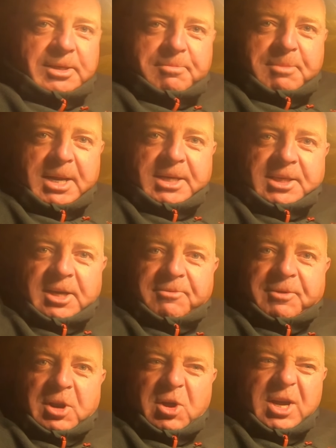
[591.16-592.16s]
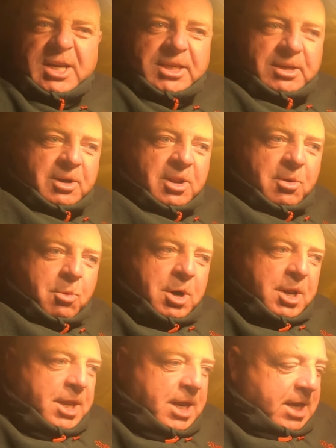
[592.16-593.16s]
makes life a lot easier. Another one
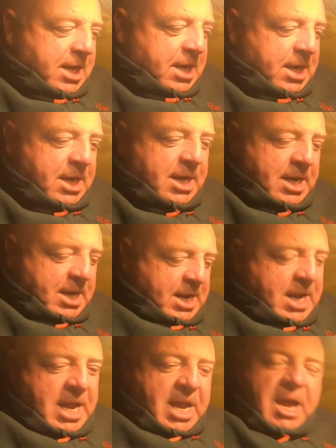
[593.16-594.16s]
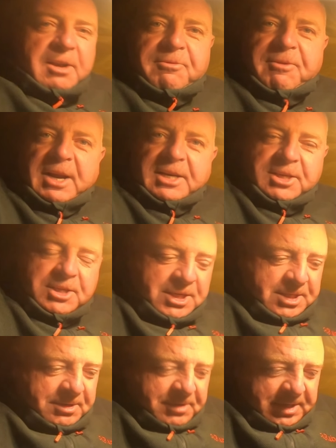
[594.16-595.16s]
of the
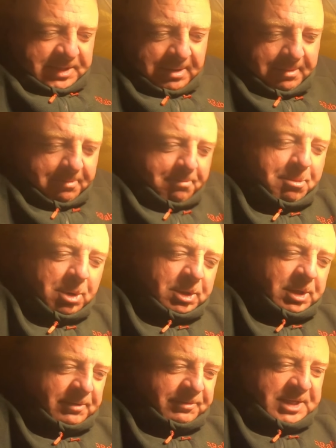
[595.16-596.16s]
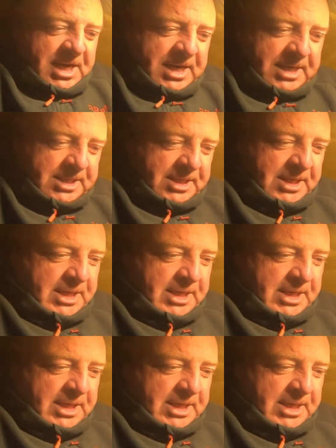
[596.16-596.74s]
advantages of this model of tent.